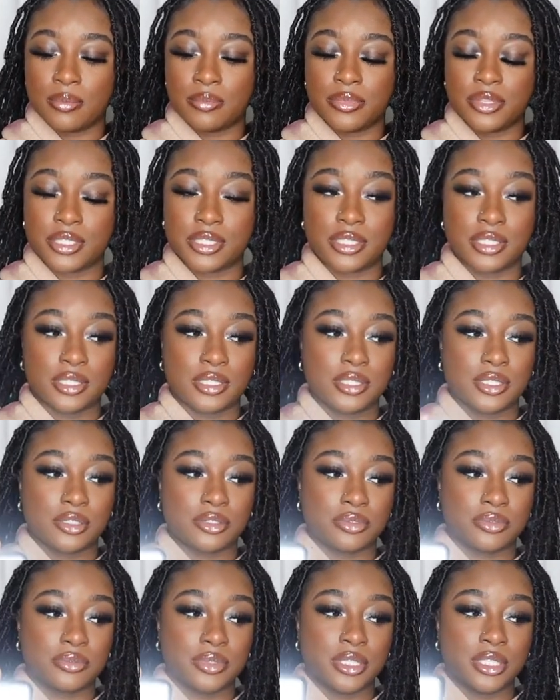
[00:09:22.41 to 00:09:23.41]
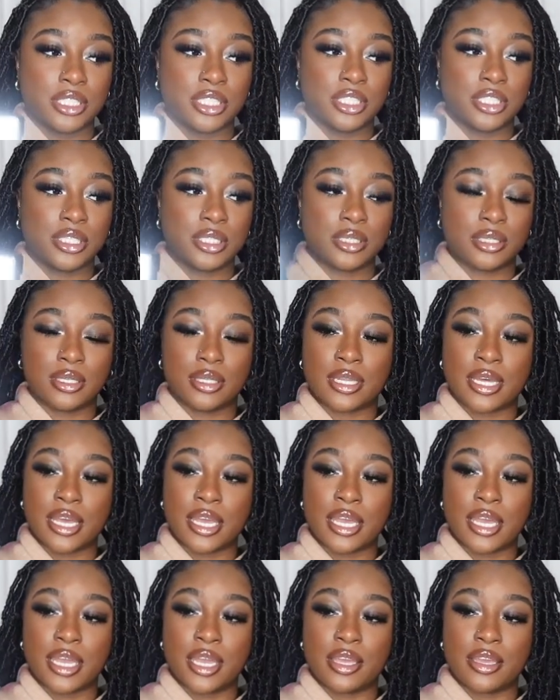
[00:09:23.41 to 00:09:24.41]
This is a really good
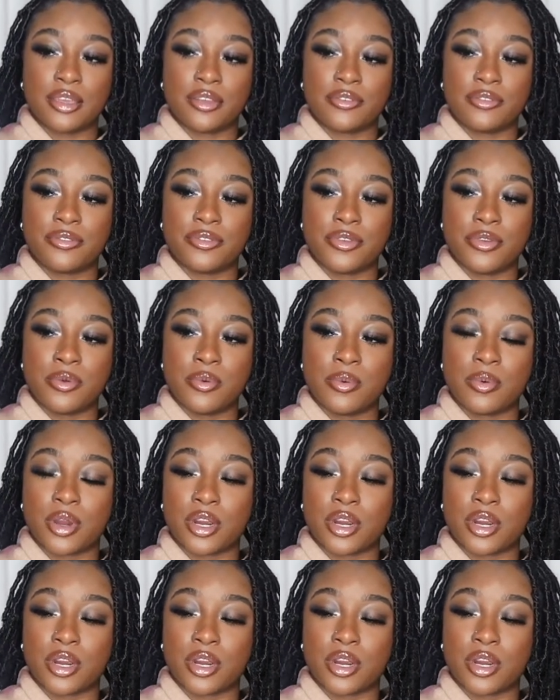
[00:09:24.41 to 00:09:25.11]
light if you